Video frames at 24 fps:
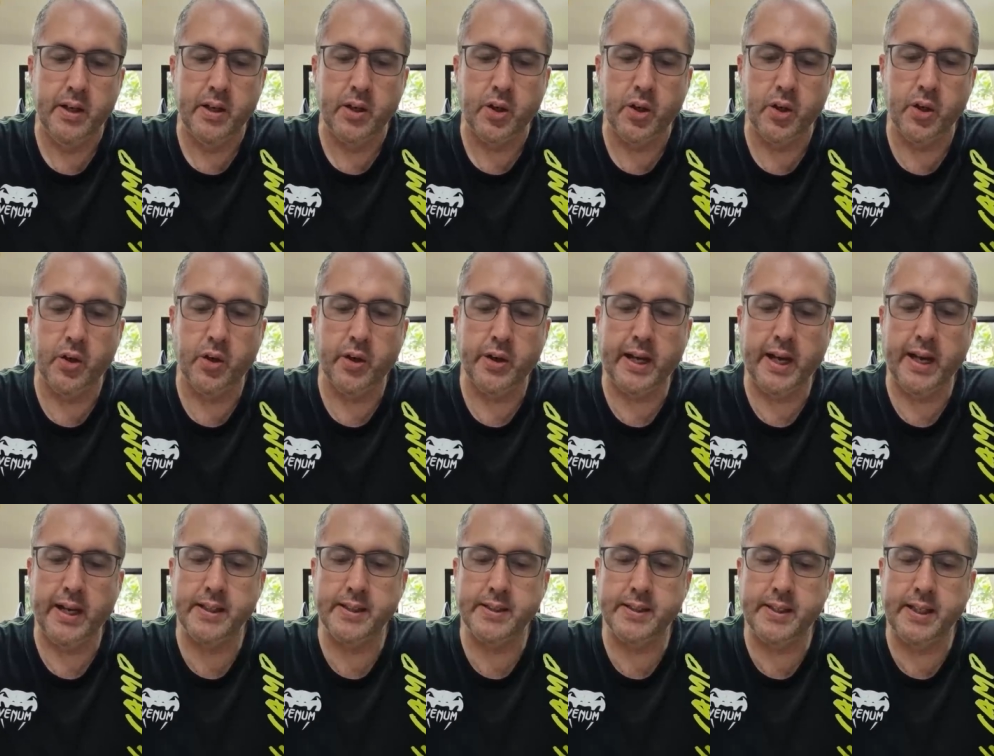Could I
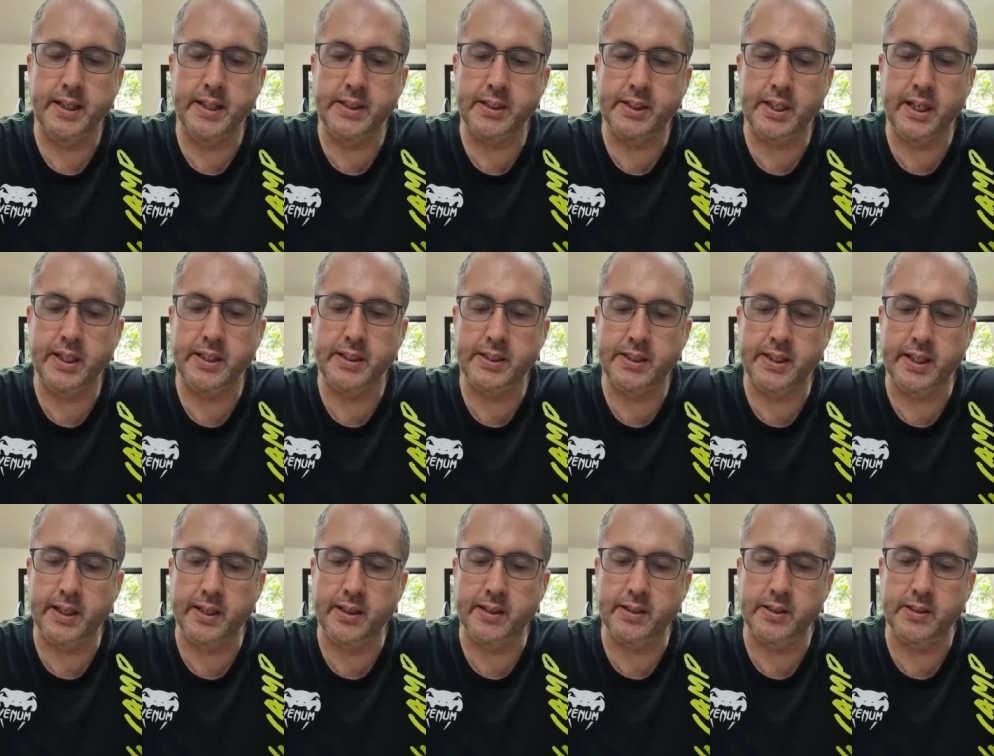get
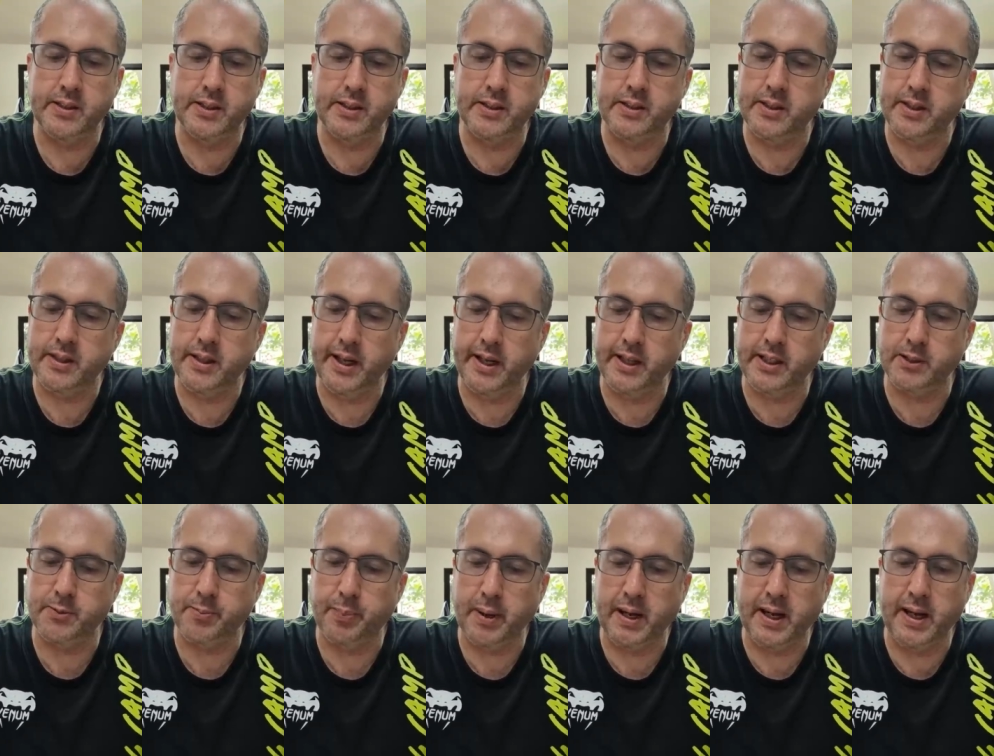DJ
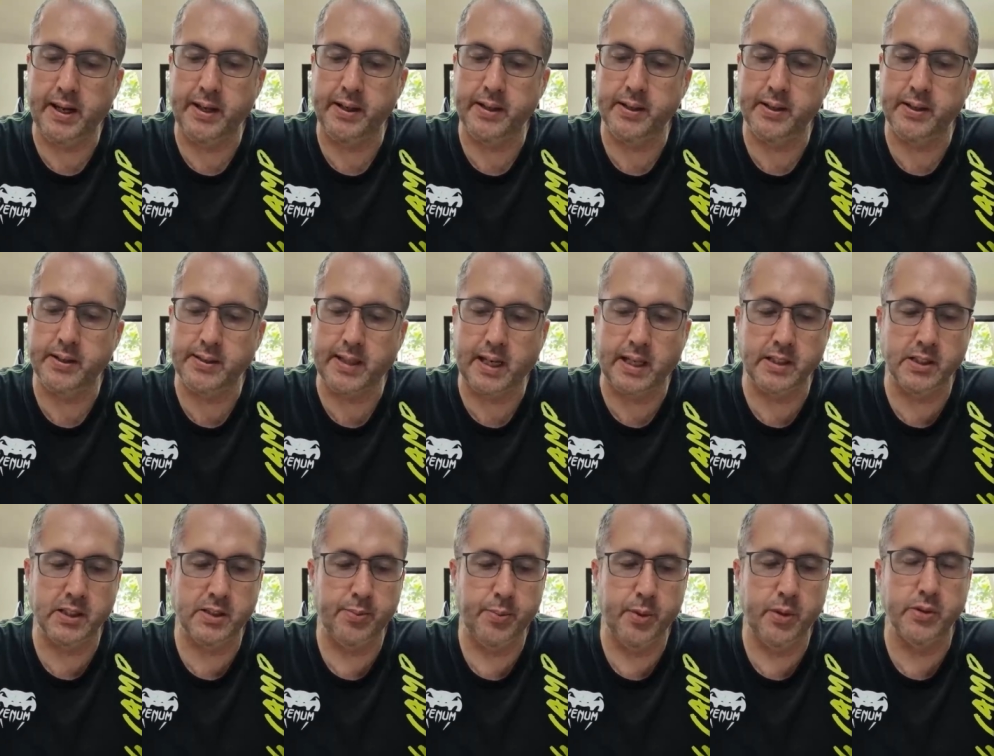gigs playing
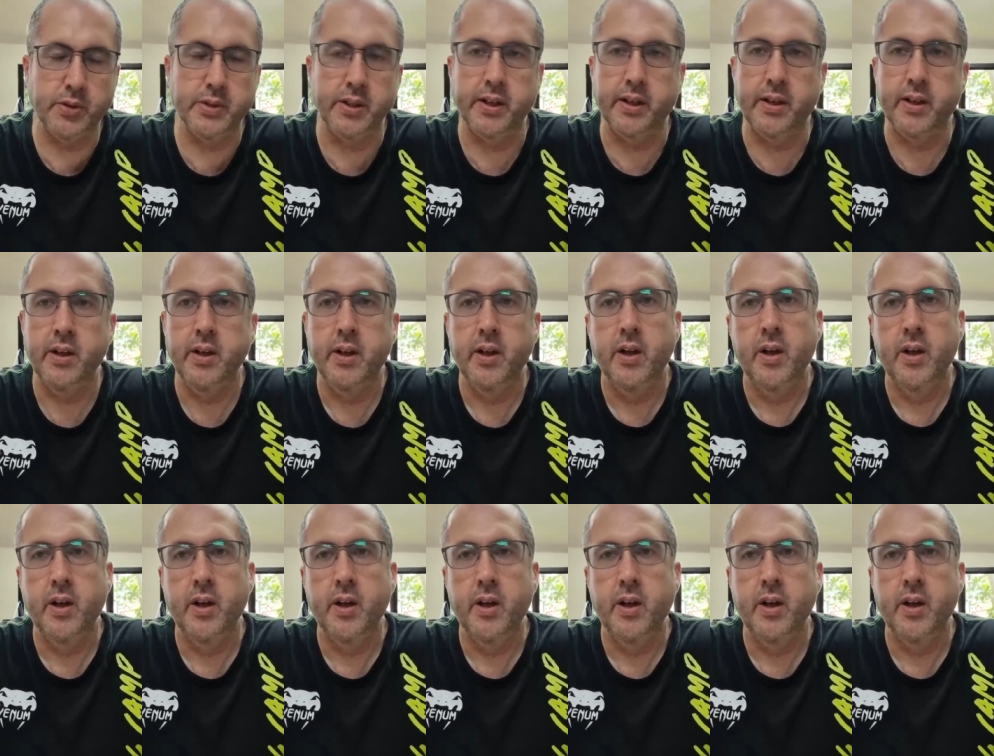dance music?